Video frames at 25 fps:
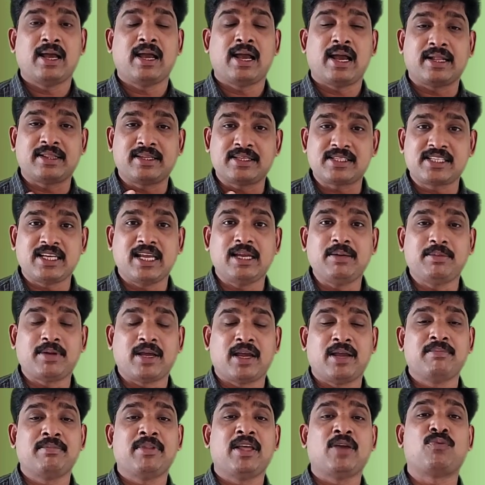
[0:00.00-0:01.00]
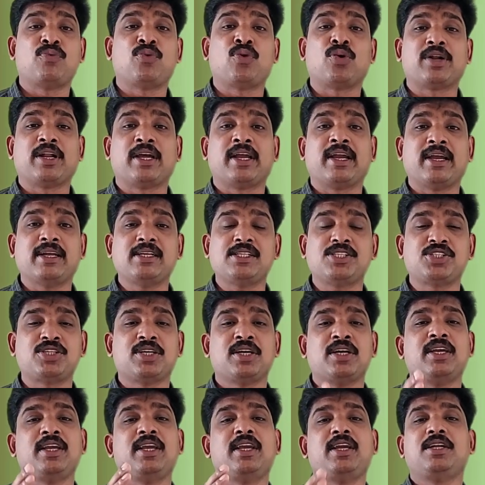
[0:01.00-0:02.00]
At the same time, they fought against
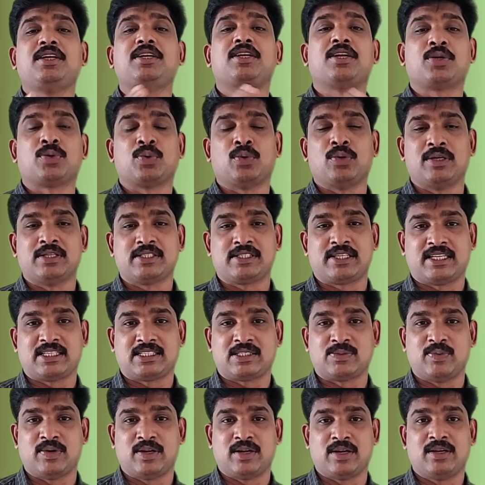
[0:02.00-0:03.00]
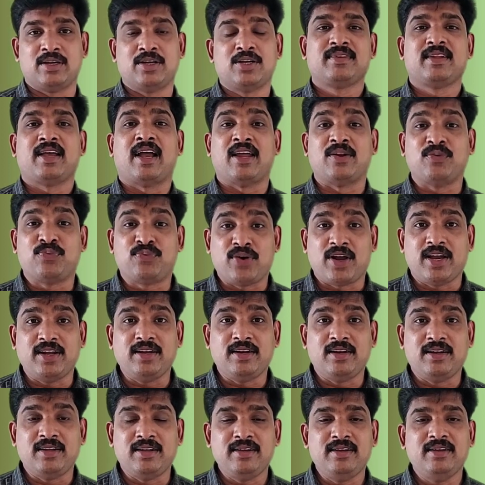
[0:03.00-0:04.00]
Indian rulers as well. And
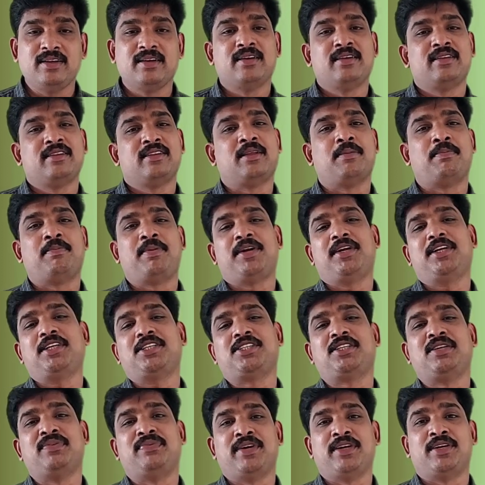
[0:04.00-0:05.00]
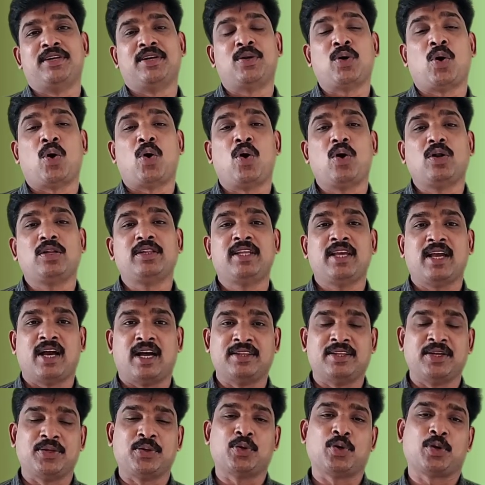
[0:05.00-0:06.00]
finally, the British defeated all the
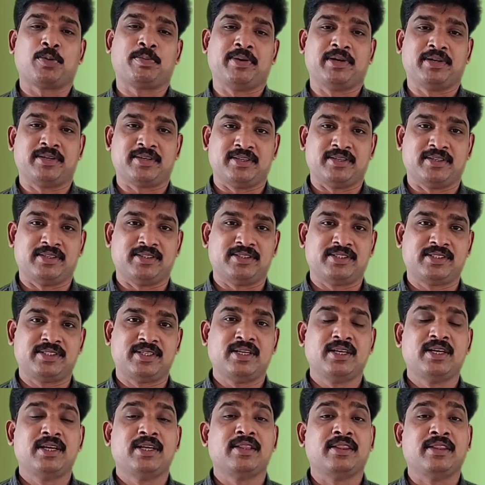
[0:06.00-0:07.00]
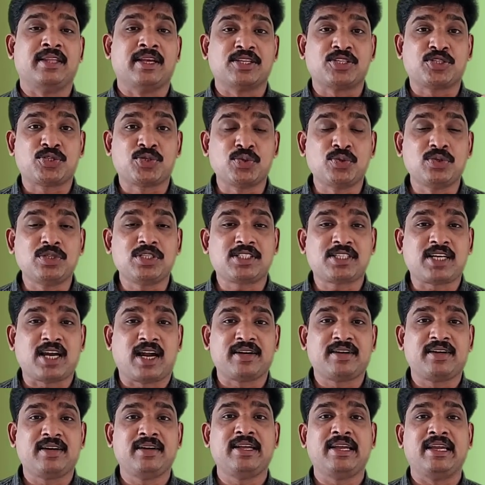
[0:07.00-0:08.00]
other European traders. They soon
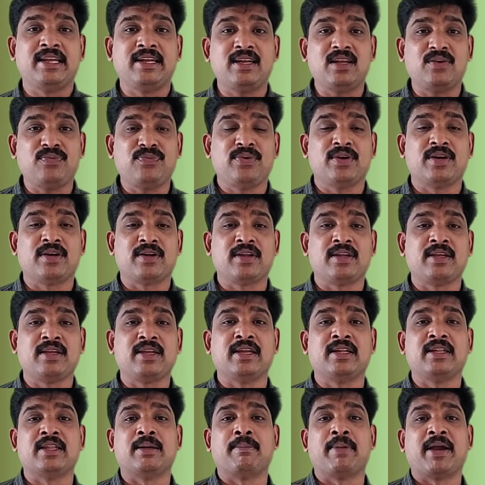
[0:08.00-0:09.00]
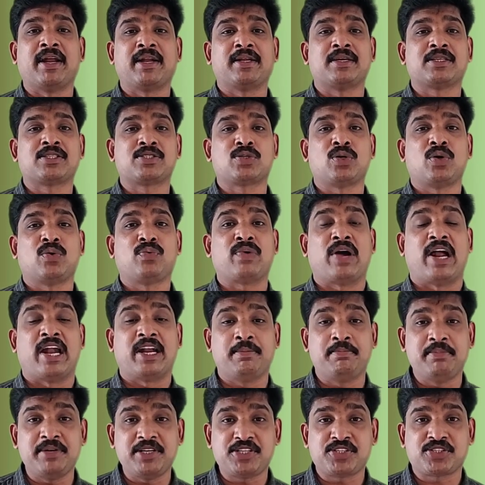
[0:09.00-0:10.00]
started interfering in the matters of
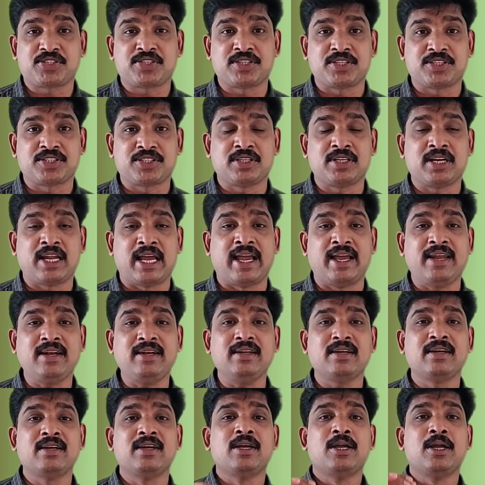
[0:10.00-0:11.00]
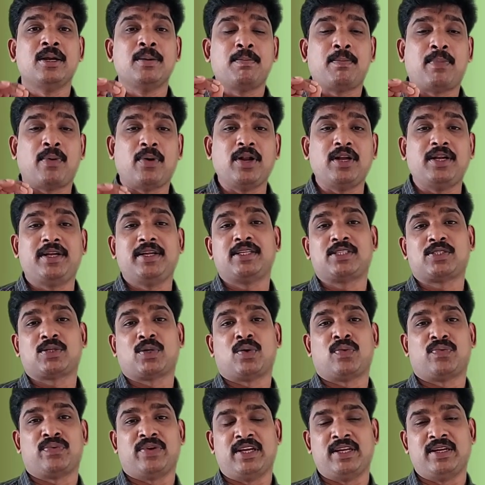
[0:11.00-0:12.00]
administration and politics
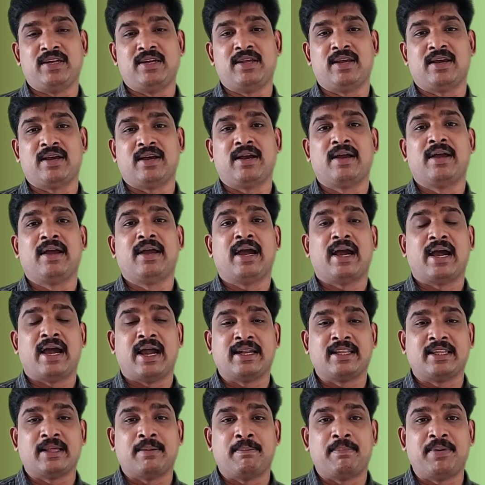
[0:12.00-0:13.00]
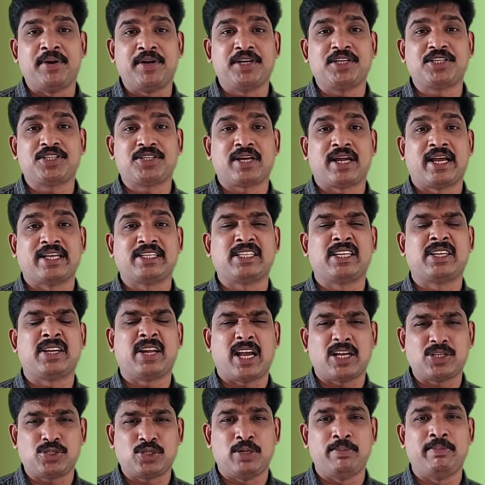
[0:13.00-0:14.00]
of India, and the British Raj
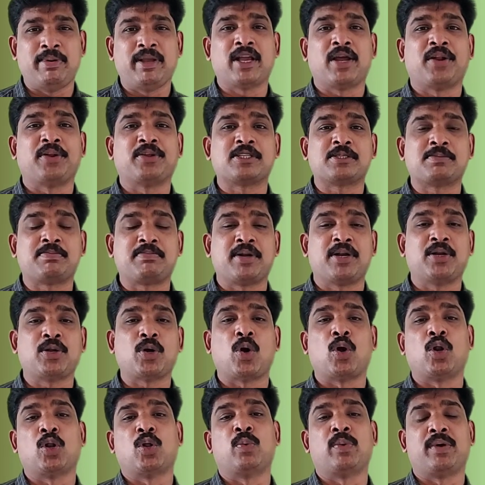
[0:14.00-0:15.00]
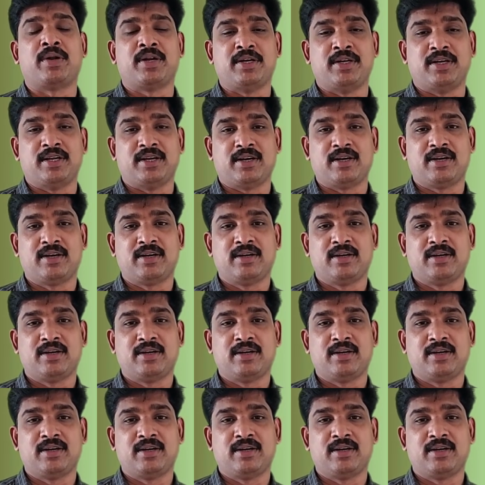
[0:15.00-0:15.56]
gradually began to spread all over India.